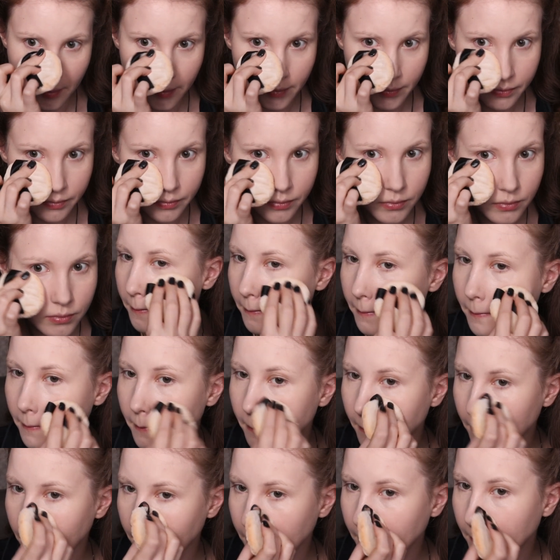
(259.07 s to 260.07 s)
has
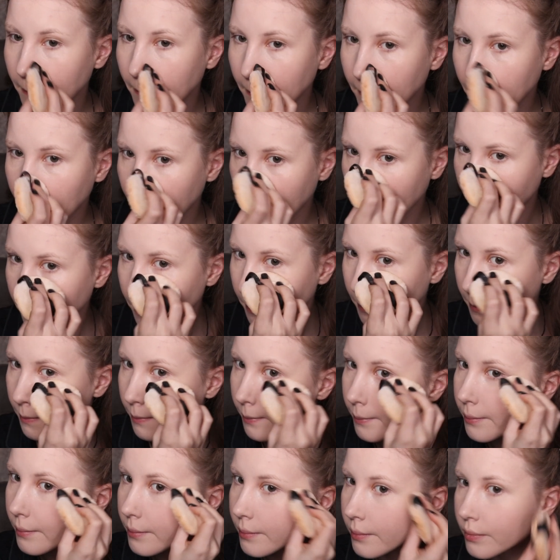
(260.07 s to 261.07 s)
something
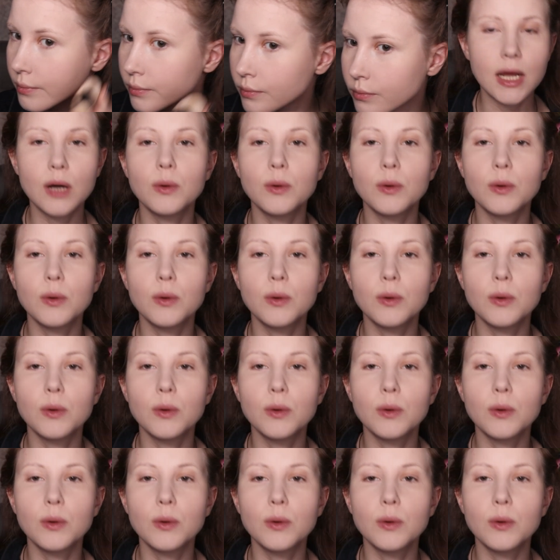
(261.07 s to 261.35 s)
similar.